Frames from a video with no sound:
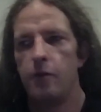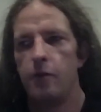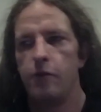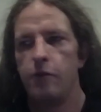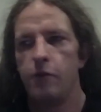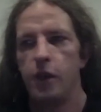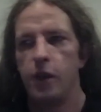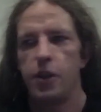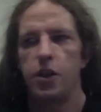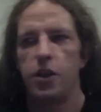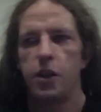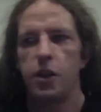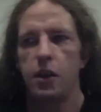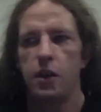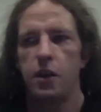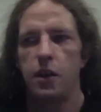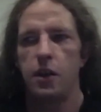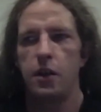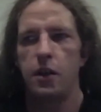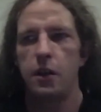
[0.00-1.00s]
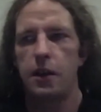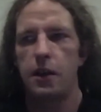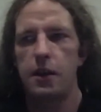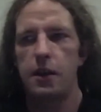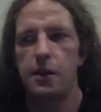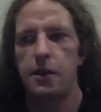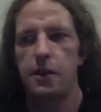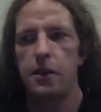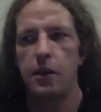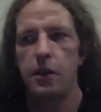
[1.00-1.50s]
Russia,
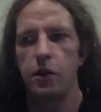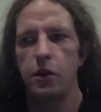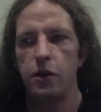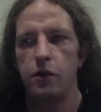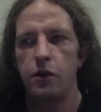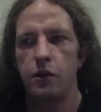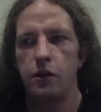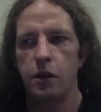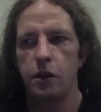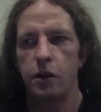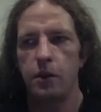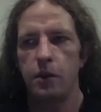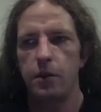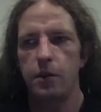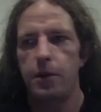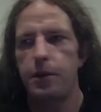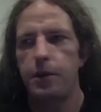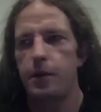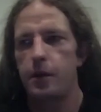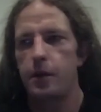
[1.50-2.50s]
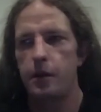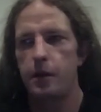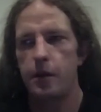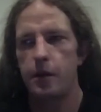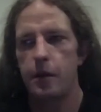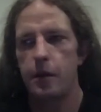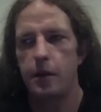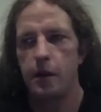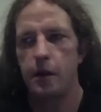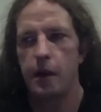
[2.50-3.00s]
Eastern Europe,
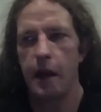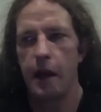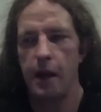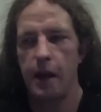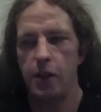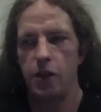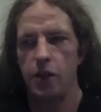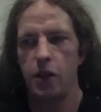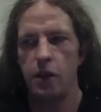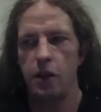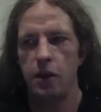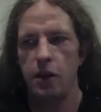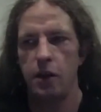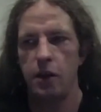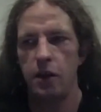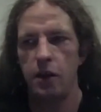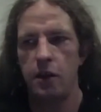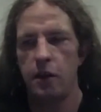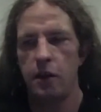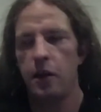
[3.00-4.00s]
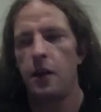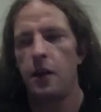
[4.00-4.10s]
Asia,